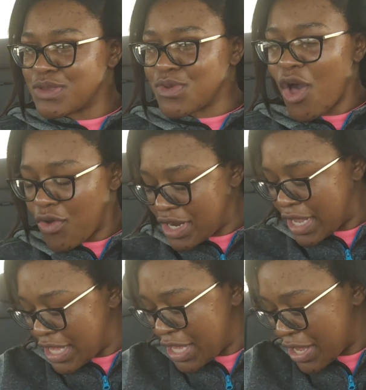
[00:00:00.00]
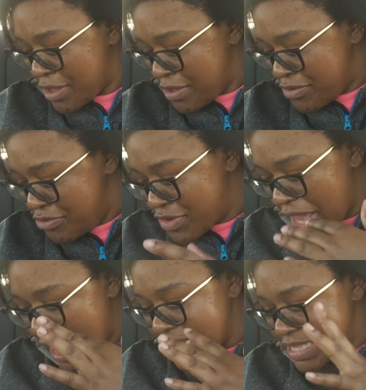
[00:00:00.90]
some coconut in here. You can
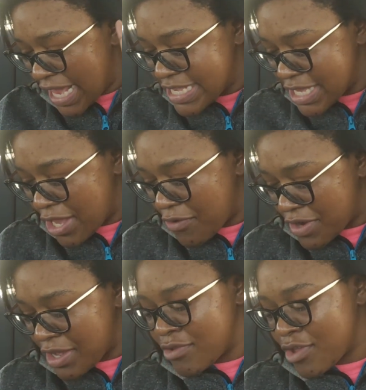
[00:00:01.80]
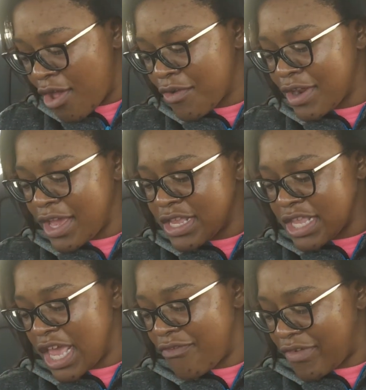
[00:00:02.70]
I can taste the coconut. The coconut is
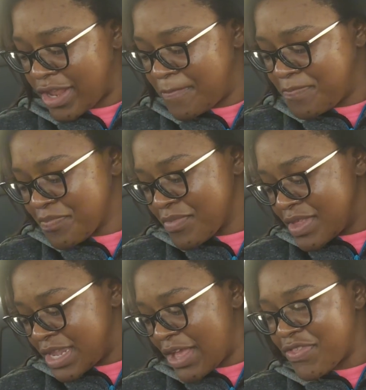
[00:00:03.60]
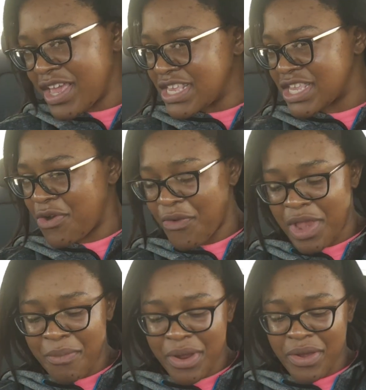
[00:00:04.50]
heavily. Now I think it's a
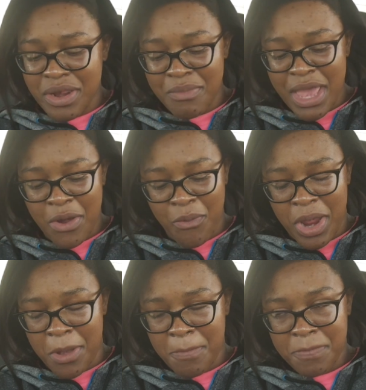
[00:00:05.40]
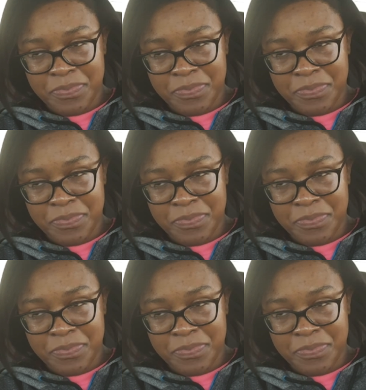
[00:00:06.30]
cranberry in the background.